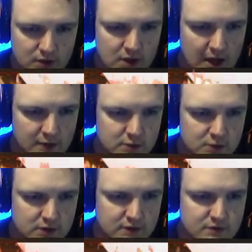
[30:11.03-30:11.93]
I will
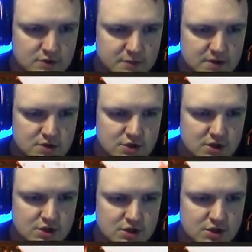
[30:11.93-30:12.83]
leave this piece of
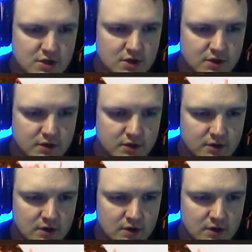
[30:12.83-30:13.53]
shitty chicken on there